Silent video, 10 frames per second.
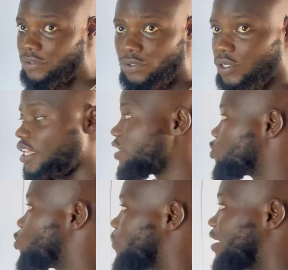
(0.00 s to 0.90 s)
Okay, so
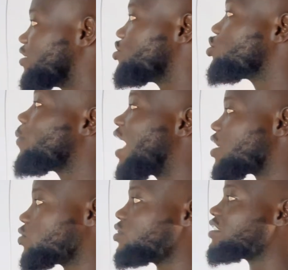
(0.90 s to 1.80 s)
magnesium has
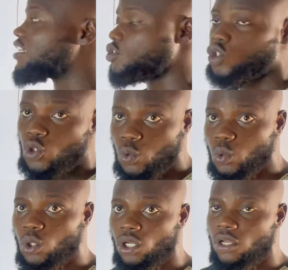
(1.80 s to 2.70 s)
donated 2.
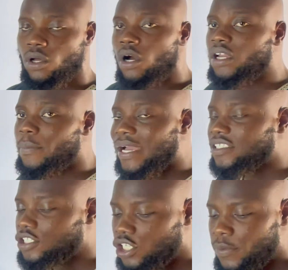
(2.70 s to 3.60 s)
Okay,
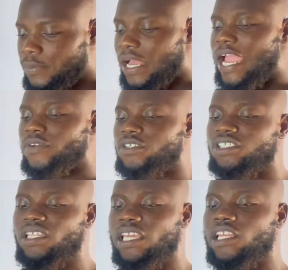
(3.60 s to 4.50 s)
magnesium, hydrogen,
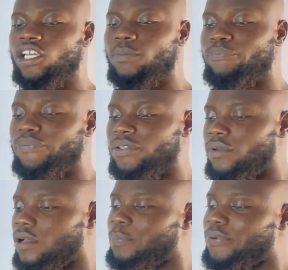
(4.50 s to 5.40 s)
helium,
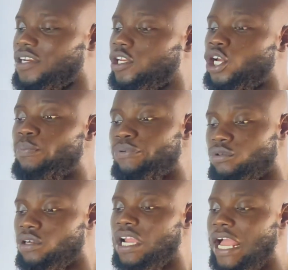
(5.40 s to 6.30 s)
beryllium,
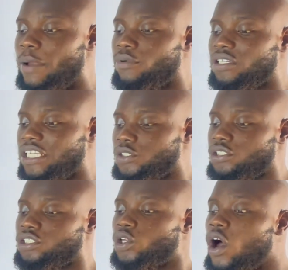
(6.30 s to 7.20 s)
boron, carbon,
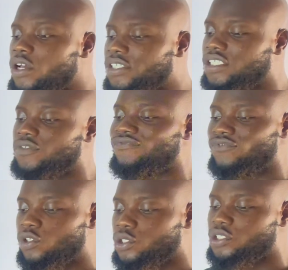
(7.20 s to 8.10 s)
nitrogen, oxygen,
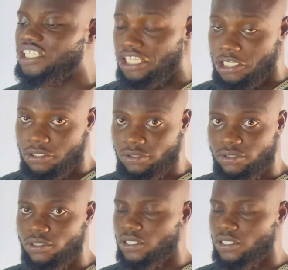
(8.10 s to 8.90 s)
fluorine, neon.